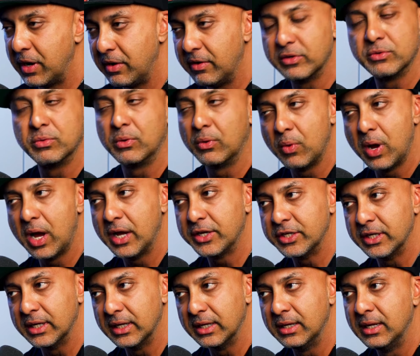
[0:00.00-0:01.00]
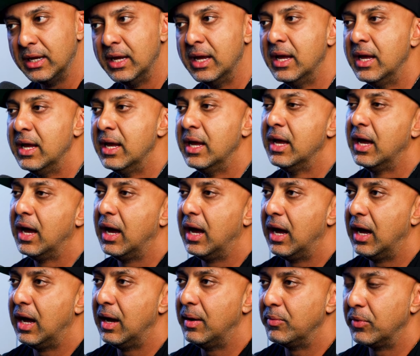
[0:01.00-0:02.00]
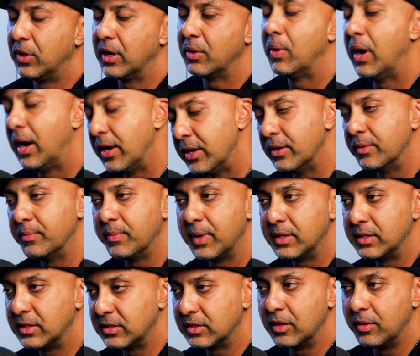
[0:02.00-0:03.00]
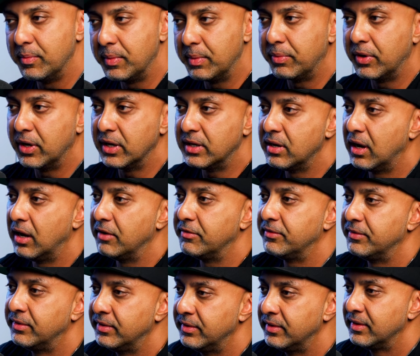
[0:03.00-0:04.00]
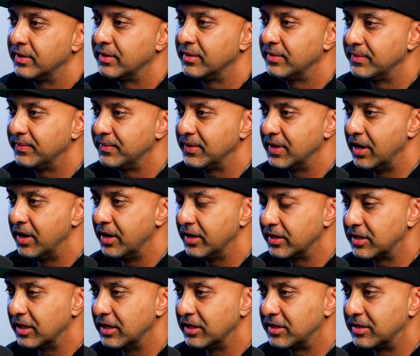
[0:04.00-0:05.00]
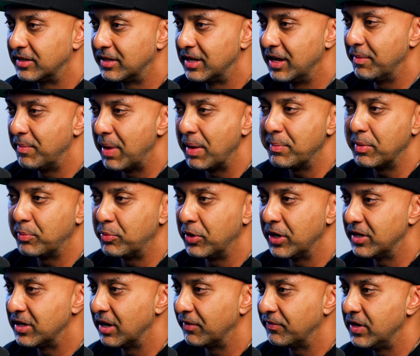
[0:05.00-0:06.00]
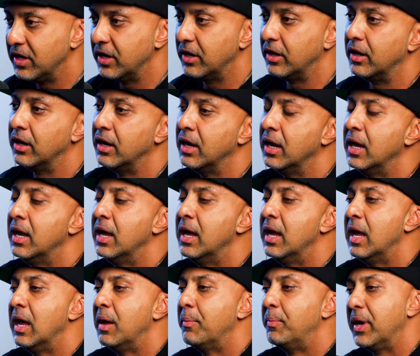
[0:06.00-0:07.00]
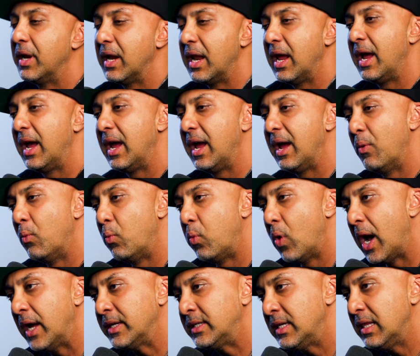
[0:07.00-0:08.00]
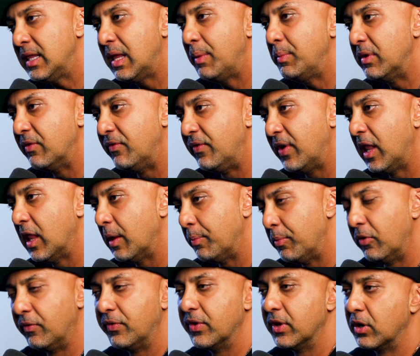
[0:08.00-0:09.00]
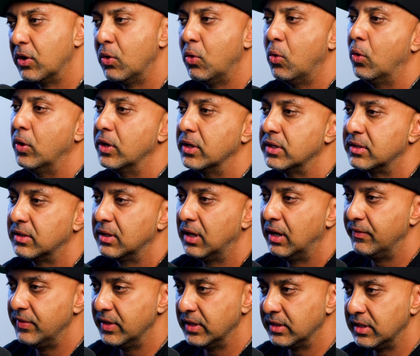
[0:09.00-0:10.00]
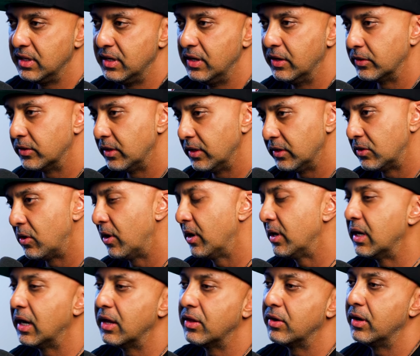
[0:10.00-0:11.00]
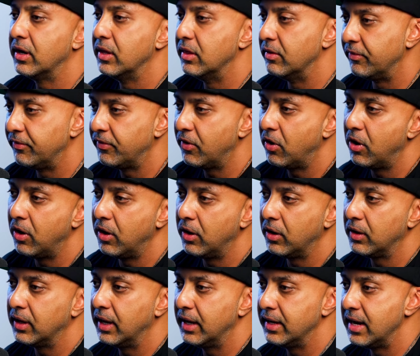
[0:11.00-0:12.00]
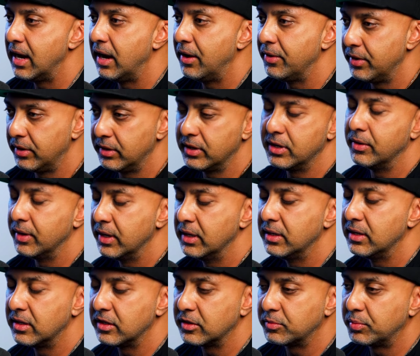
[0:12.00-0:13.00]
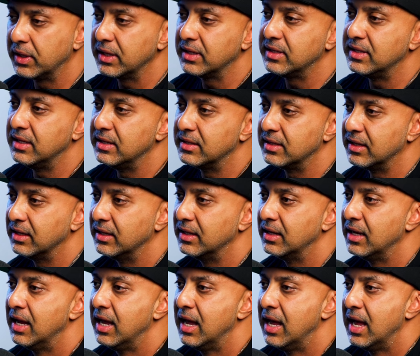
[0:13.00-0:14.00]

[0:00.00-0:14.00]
parents were watching, um, we're like, wow, you know, this is going to be pretty tough. You know, it's, it's, it might be a pretty tough year. But watching them develop over the course of this year, so they started together in the fall, and now they're, you know, into the spring season.